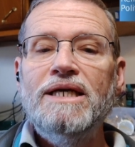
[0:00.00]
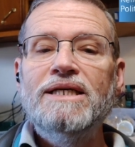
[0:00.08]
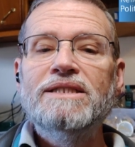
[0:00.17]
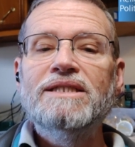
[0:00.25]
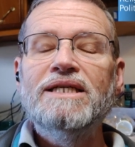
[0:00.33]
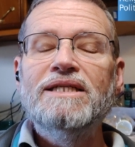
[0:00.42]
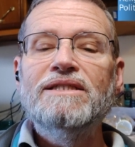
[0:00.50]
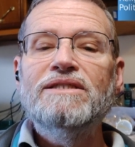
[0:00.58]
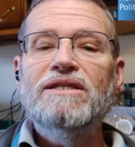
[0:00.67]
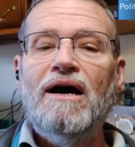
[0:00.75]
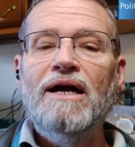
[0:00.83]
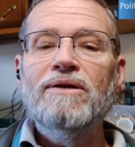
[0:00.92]
it is
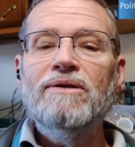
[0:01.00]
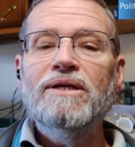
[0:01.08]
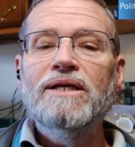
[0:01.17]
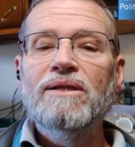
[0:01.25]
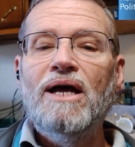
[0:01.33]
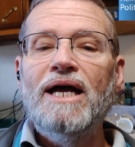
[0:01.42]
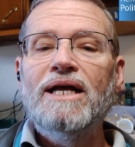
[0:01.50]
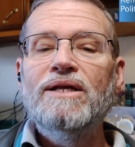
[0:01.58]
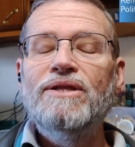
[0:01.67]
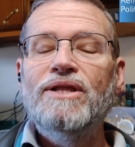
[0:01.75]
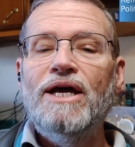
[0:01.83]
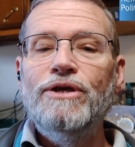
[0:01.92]
entirely
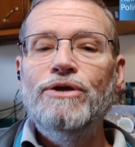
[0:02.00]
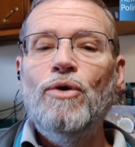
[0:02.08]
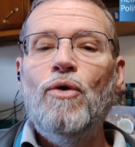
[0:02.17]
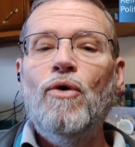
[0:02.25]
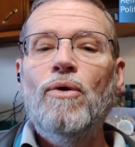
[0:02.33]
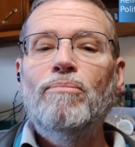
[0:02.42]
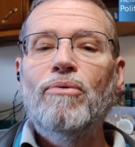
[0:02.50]
likely that your